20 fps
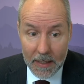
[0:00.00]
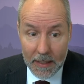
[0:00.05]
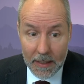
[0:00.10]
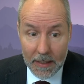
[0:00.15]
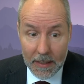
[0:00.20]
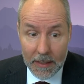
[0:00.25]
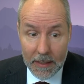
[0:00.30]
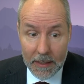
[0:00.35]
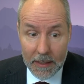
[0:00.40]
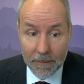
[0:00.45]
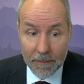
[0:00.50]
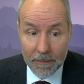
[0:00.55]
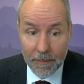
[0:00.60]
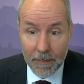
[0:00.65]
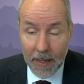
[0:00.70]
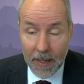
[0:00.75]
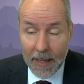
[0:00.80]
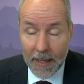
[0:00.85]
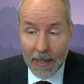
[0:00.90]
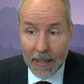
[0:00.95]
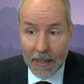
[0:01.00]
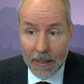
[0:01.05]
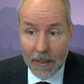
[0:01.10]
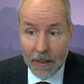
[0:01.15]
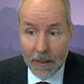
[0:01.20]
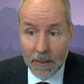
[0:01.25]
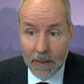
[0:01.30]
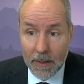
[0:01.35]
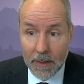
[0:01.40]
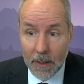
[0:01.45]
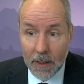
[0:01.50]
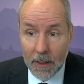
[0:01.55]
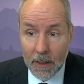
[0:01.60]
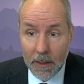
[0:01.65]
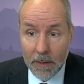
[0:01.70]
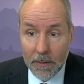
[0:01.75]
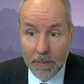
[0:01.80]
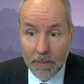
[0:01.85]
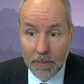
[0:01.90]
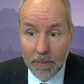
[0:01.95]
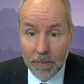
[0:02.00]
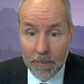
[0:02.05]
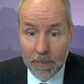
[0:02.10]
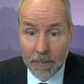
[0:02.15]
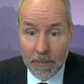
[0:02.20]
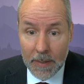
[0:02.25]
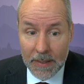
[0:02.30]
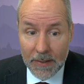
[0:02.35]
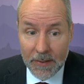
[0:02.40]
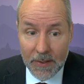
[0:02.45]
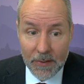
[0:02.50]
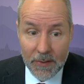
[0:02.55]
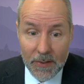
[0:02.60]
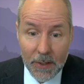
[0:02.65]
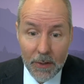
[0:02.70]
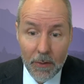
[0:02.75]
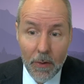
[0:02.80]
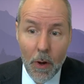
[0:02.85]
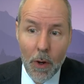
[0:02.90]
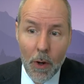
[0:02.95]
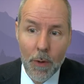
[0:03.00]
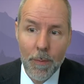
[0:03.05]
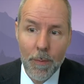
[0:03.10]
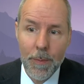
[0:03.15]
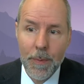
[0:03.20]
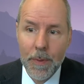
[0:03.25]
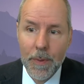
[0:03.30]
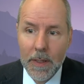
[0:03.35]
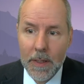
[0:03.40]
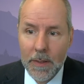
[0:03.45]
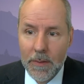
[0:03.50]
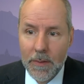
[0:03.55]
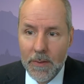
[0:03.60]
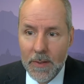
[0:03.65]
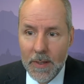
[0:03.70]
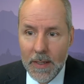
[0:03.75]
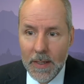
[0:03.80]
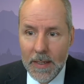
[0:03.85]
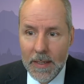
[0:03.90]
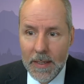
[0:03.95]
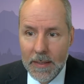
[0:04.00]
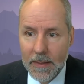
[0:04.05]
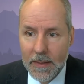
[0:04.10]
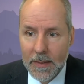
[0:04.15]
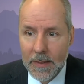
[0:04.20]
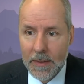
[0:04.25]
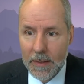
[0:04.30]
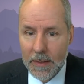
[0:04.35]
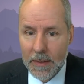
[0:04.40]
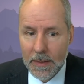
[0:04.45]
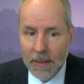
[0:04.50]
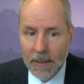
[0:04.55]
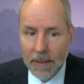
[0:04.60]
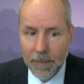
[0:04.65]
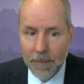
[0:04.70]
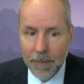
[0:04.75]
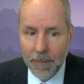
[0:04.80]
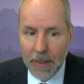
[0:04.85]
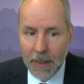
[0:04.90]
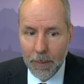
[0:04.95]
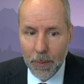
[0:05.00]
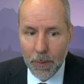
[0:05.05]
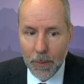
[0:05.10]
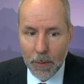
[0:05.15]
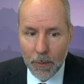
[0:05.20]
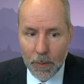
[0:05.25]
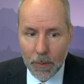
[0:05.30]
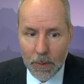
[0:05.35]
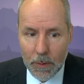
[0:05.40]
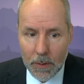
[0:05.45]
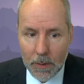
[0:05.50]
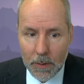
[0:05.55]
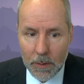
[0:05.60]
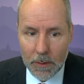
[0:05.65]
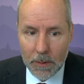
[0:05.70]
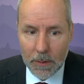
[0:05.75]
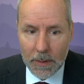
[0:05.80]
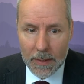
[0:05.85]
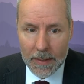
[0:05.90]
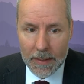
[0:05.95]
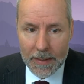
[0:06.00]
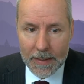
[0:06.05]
And my sincere hope is that people will